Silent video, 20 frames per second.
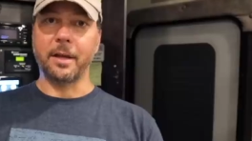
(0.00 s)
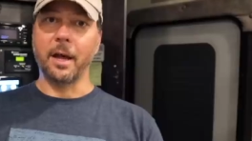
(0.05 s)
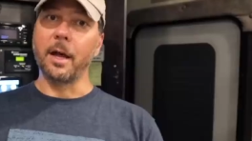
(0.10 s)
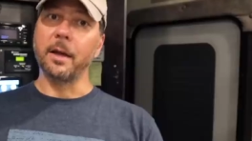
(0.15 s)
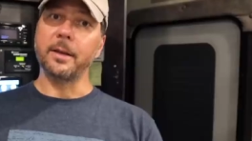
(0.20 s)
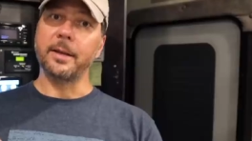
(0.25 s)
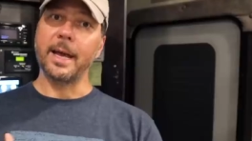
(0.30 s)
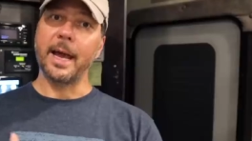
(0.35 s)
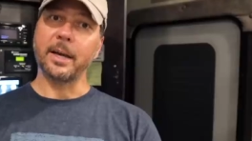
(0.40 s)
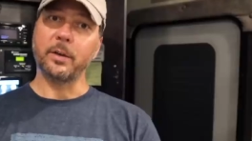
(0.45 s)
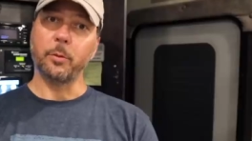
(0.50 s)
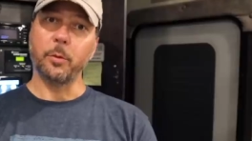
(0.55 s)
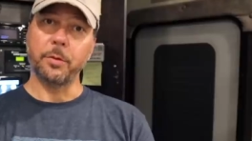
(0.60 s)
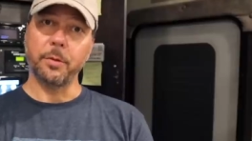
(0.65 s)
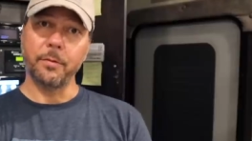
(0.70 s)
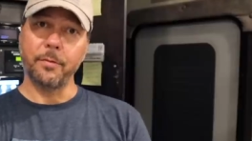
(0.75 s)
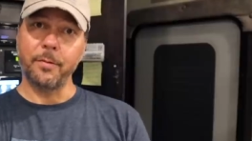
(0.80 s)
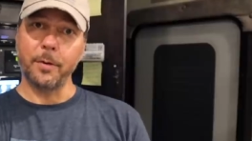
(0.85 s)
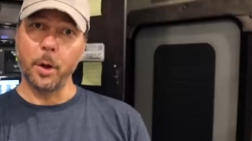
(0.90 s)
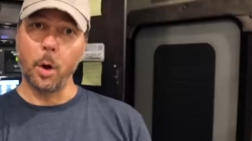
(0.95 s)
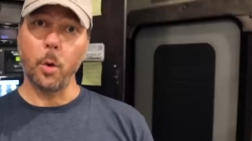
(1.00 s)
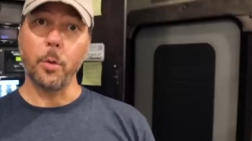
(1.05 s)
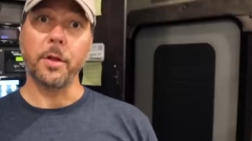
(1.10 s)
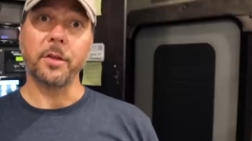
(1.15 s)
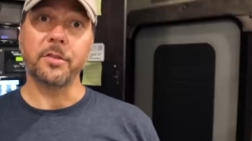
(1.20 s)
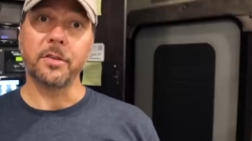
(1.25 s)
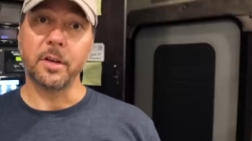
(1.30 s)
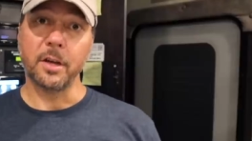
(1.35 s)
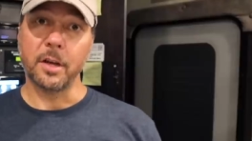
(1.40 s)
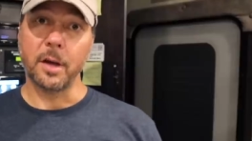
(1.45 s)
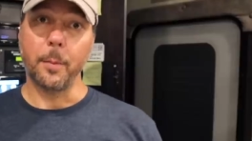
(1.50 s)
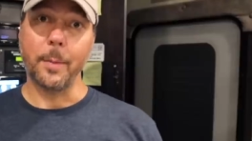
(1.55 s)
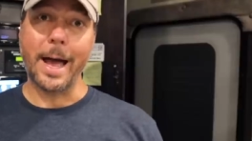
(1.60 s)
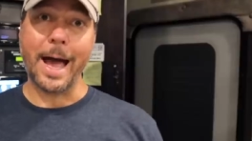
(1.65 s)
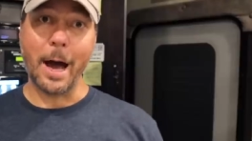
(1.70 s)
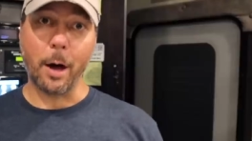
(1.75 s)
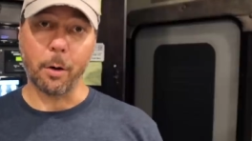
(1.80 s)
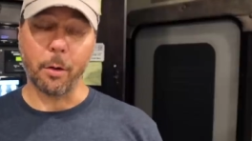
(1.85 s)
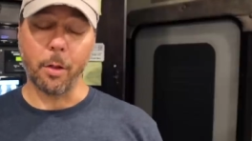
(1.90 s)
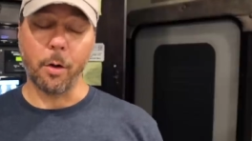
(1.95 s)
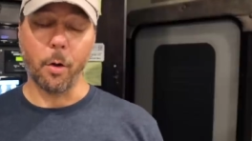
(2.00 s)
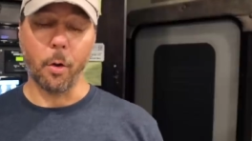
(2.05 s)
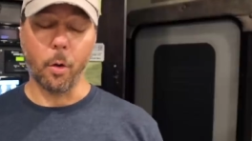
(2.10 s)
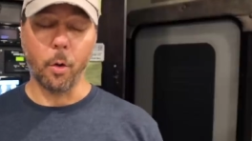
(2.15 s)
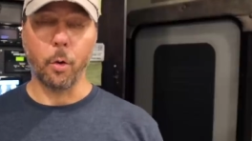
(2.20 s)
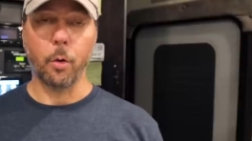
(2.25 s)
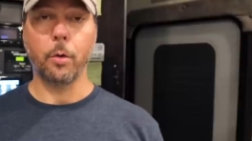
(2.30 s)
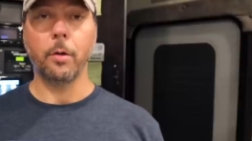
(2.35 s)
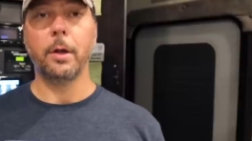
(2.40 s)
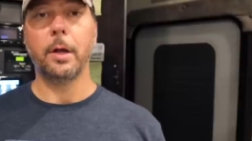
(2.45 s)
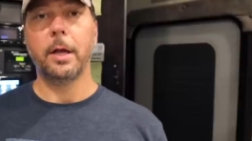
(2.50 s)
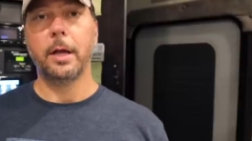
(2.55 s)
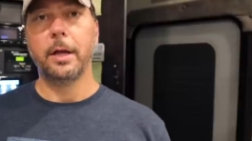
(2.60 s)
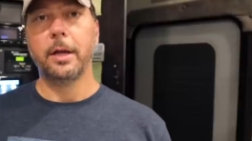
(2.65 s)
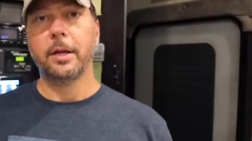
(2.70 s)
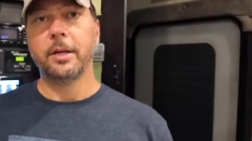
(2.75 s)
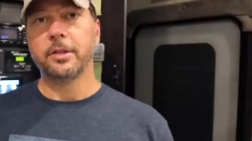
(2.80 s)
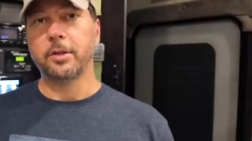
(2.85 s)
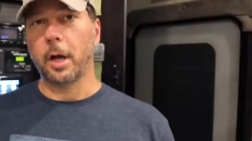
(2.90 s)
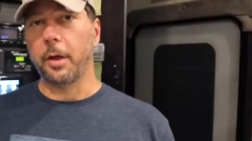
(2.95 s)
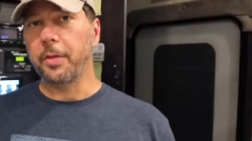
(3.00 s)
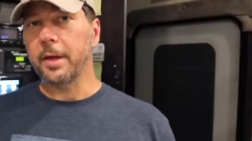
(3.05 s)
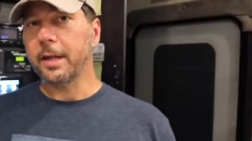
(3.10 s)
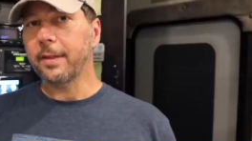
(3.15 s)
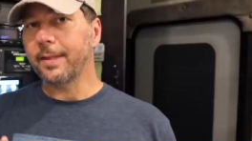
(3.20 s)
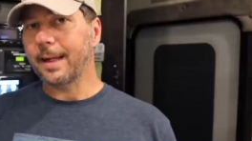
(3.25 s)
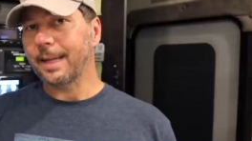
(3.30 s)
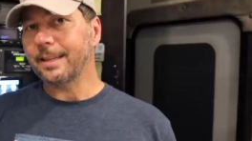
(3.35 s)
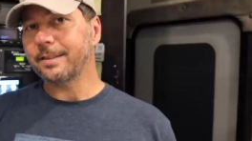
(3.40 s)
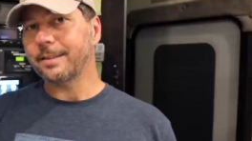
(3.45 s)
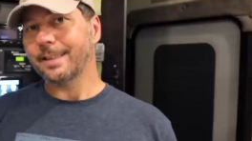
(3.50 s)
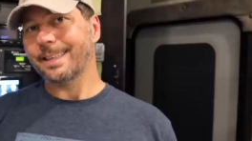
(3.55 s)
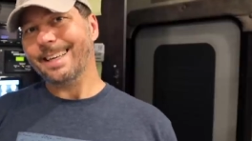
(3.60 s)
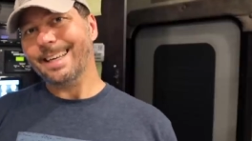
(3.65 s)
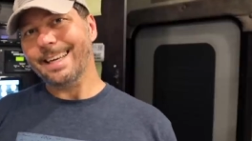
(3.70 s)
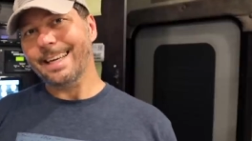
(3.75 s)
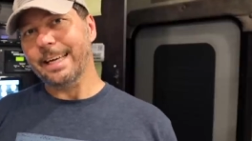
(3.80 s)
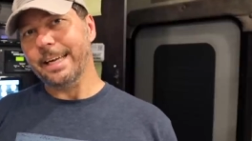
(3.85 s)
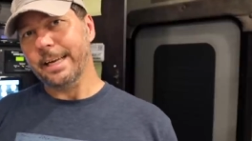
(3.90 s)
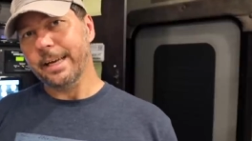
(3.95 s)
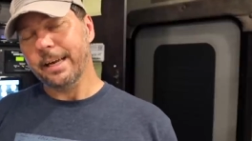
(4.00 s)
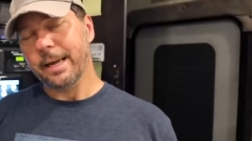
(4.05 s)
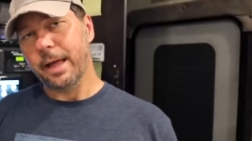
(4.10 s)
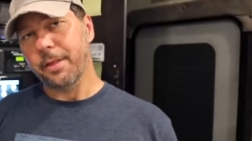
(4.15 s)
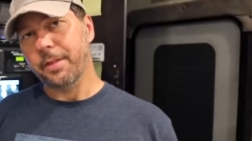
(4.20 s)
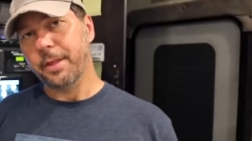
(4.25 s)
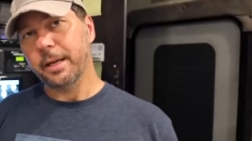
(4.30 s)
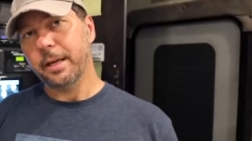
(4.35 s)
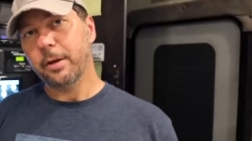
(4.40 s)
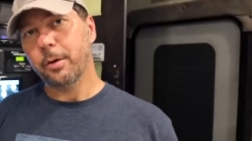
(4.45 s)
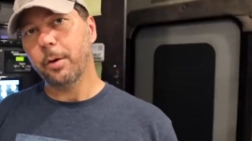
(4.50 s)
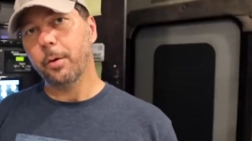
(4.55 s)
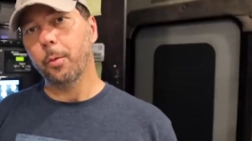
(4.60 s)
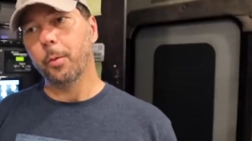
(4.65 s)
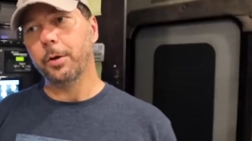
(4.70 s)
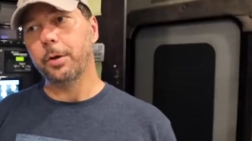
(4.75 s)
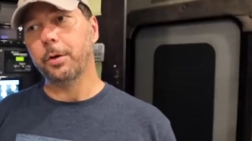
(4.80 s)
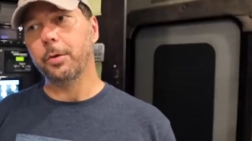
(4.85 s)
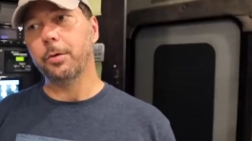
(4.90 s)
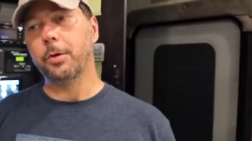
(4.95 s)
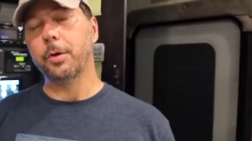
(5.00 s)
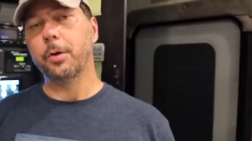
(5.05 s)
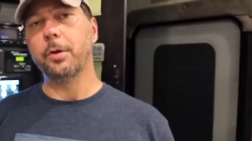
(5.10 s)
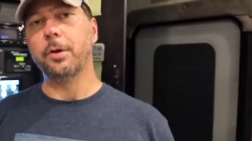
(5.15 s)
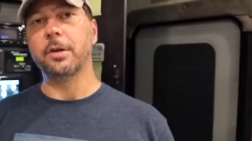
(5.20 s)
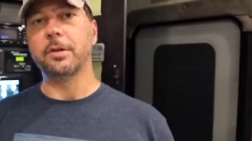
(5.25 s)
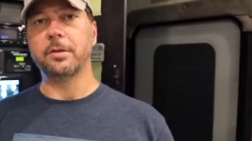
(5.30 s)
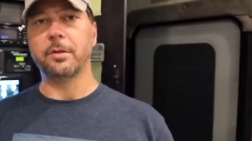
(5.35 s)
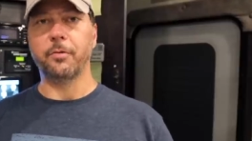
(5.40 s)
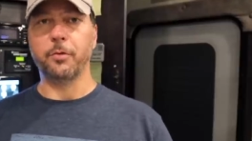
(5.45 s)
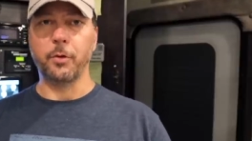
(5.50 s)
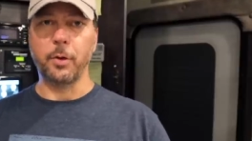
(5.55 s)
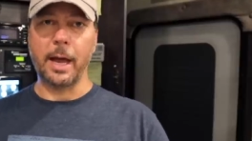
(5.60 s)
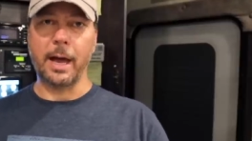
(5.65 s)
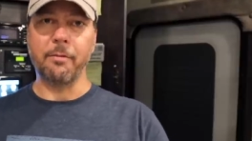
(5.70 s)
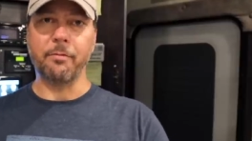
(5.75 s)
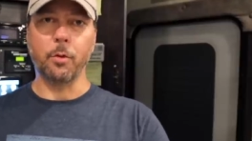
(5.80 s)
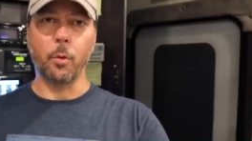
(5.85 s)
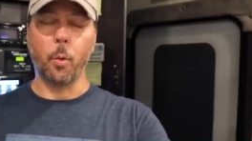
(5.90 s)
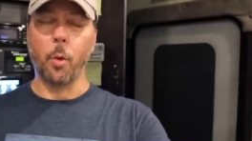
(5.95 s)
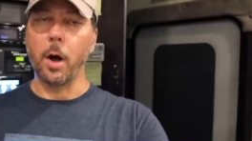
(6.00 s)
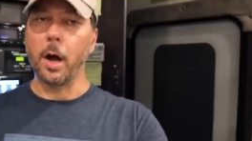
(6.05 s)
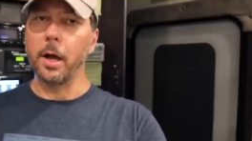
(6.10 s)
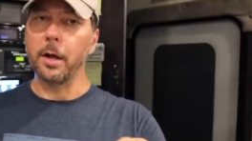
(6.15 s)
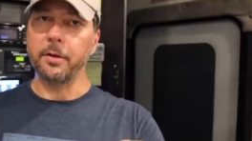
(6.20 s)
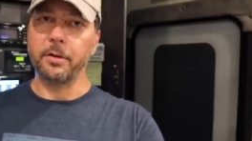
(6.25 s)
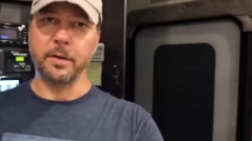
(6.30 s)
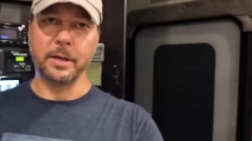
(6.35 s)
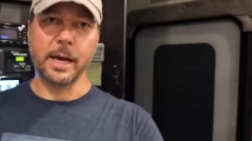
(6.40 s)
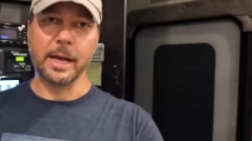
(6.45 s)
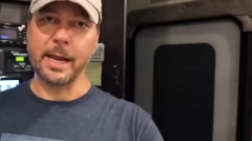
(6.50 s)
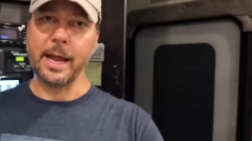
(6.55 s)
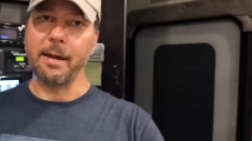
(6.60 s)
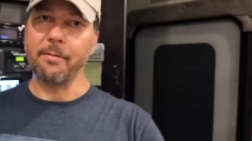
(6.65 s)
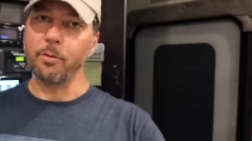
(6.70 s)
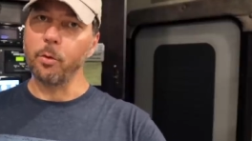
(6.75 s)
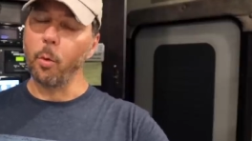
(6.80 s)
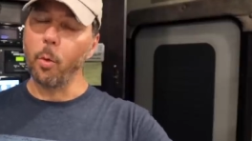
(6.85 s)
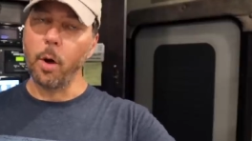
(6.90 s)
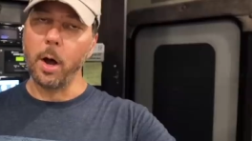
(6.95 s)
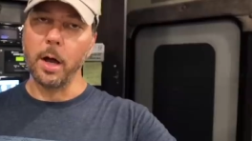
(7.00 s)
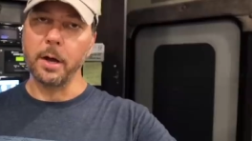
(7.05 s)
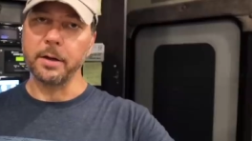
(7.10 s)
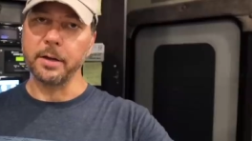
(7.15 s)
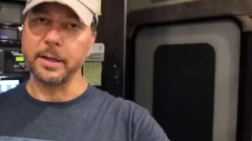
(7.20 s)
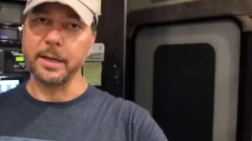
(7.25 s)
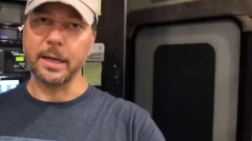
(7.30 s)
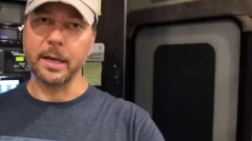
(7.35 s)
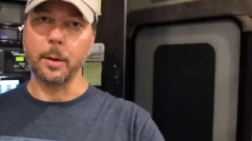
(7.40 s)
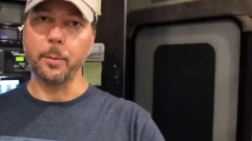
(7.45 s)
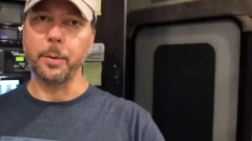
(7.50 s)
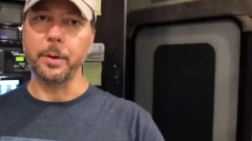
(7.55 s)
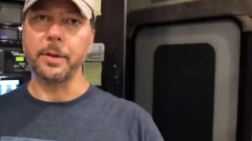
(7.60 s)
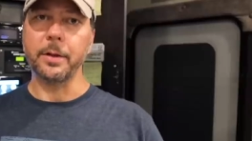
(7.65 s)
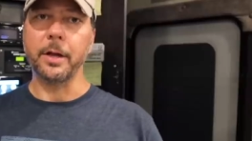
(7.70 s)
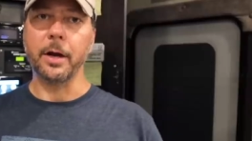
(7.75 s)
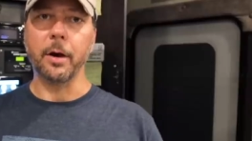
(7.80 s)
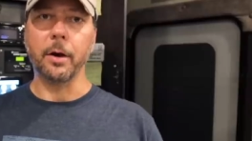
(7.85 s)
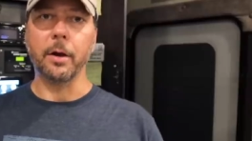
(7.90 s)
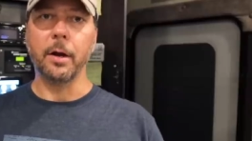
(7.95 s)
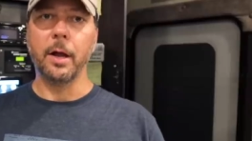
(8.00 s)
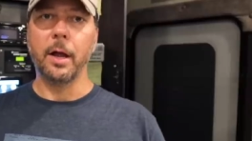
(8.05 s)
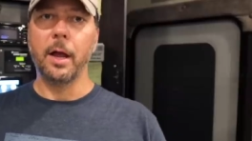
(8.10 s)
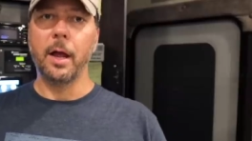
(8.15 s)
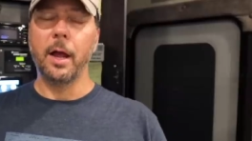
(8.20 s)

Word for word: contact with the flow that's gonna come out of the hole. So I think that's the key. I think when you do this, if you have the wand, you gotta have the wand and get up in there.